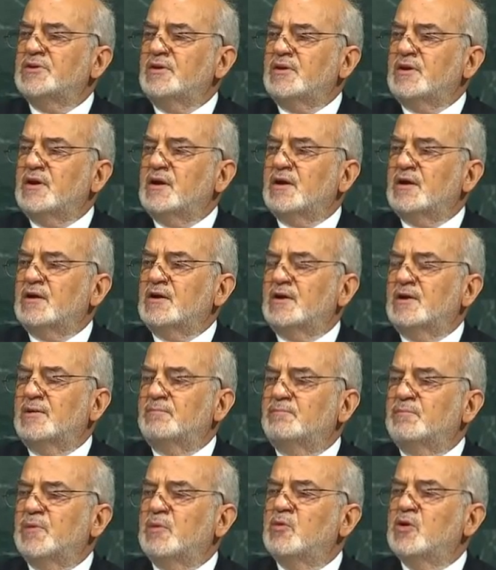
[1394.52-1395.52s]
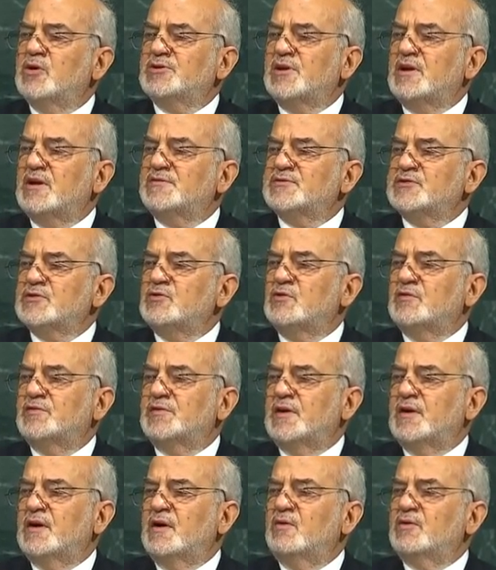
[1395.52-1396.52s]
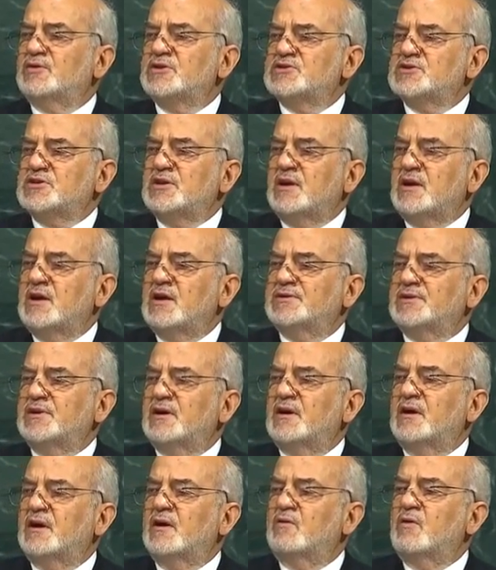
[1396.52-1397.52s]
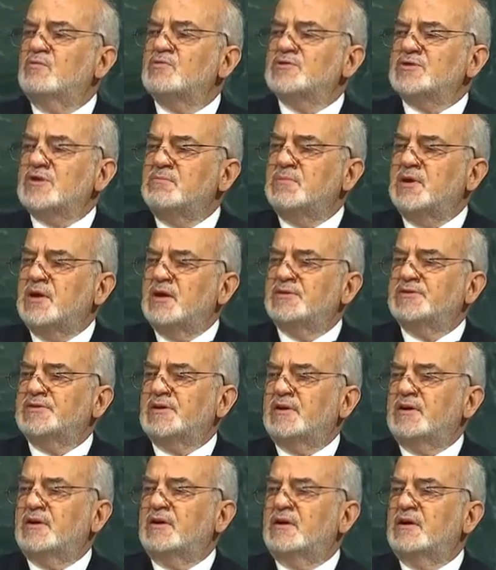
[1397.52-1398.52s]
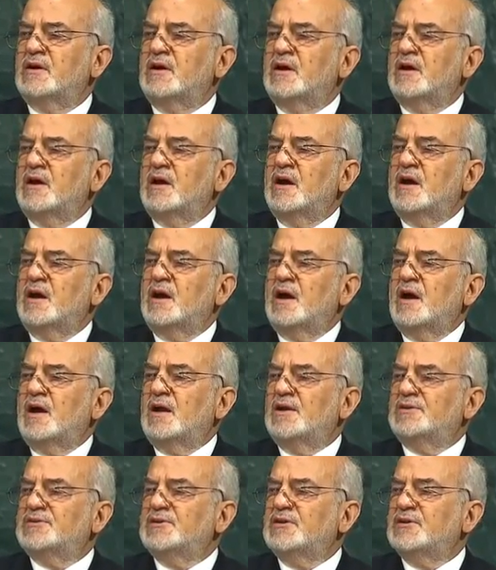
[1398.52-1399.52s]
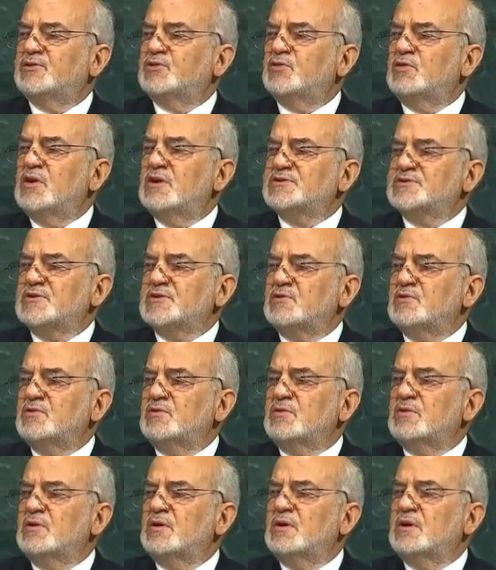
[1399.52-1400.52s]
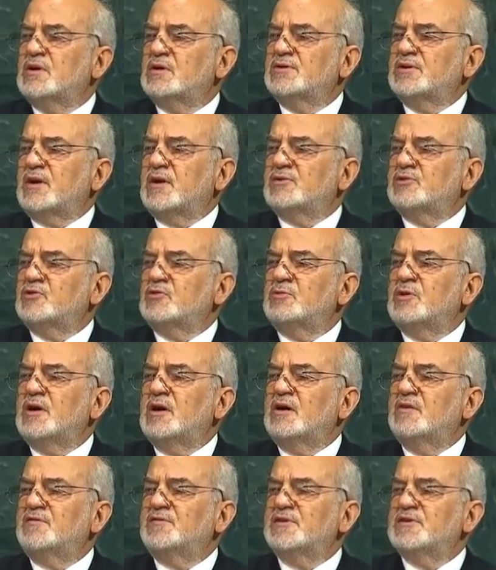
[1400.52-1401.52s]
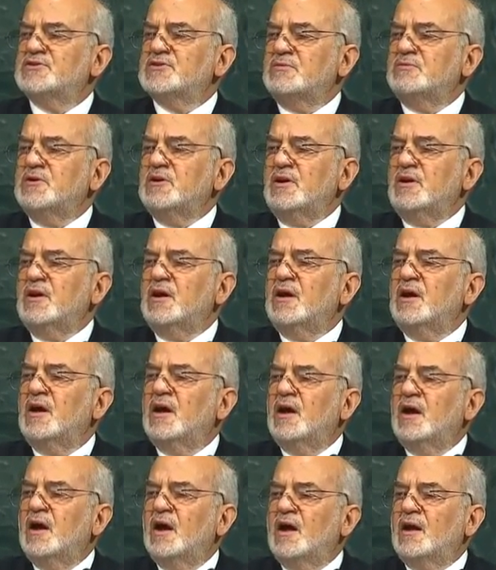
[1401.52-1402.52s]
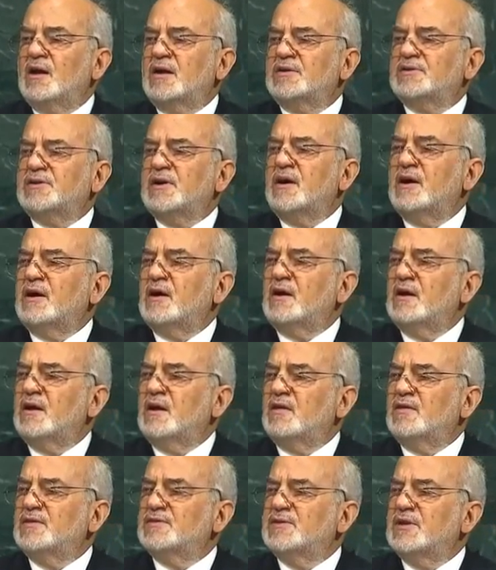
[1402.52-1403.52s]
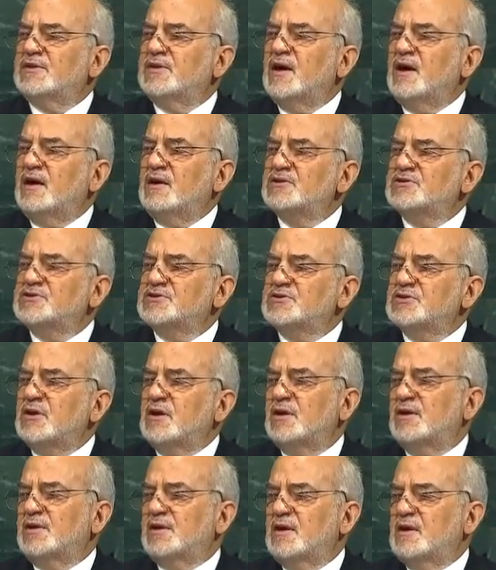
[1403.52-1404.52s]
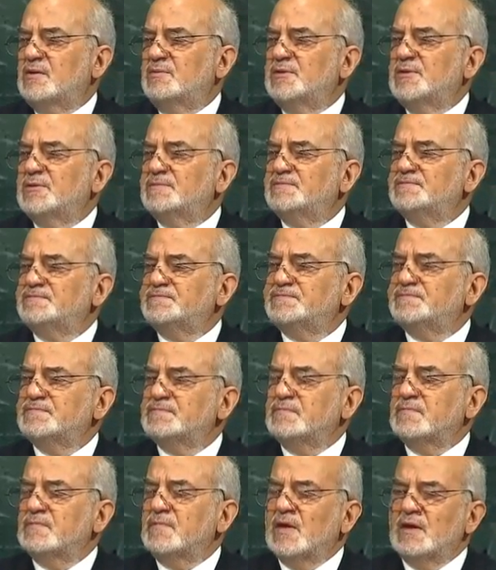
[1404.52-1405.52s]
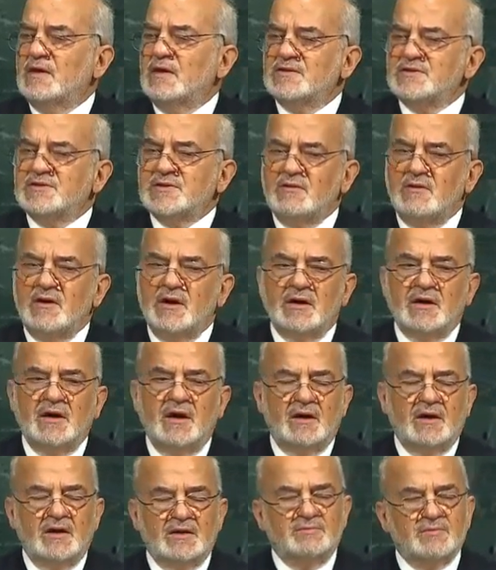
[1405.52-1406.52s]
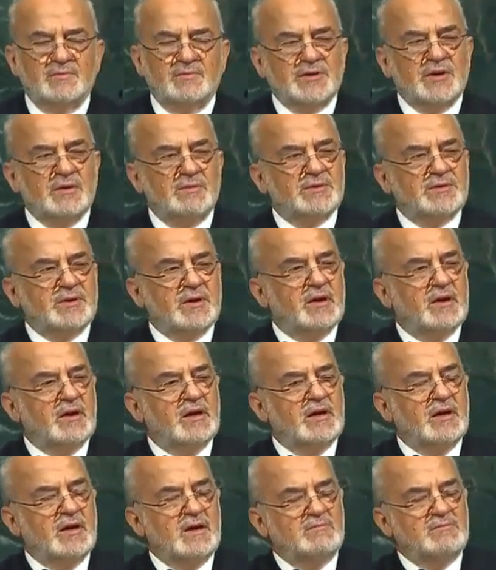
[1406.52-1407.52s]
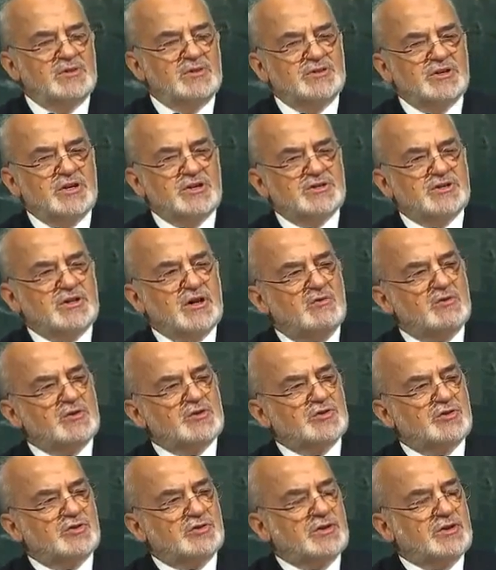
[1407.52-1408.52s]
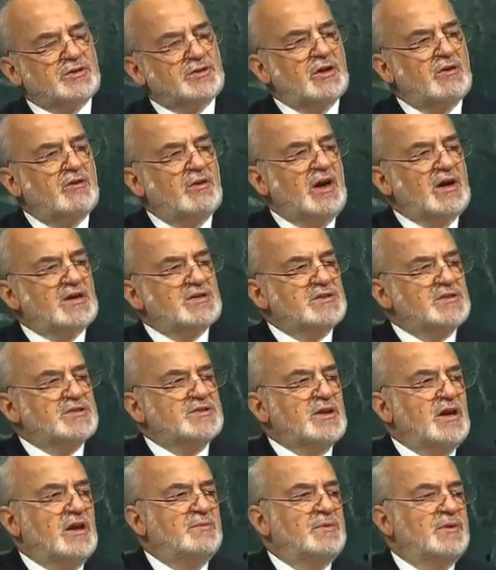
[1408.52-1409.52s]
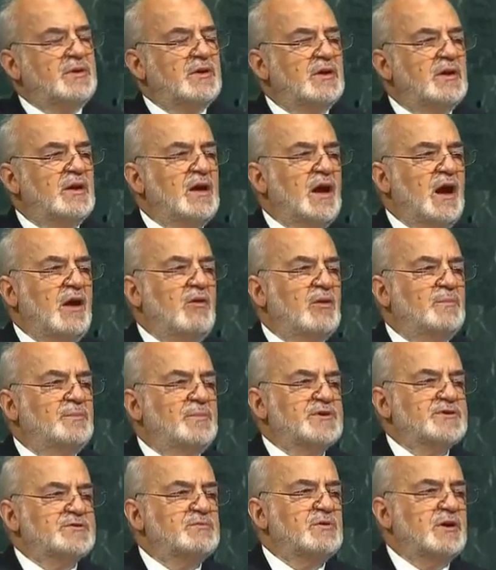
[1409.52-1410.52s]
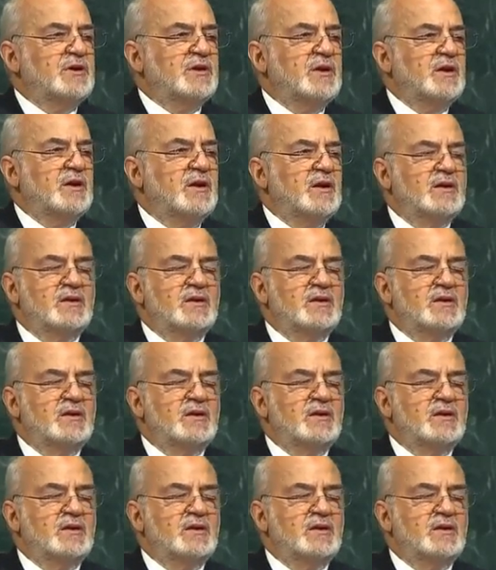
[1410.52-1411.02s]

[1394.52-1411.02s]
new partners and investments. I would like to express Iraq's thanks to its armed forces for the sacrifices they have made. These armed forces which have fought and continue to fight against Daesh,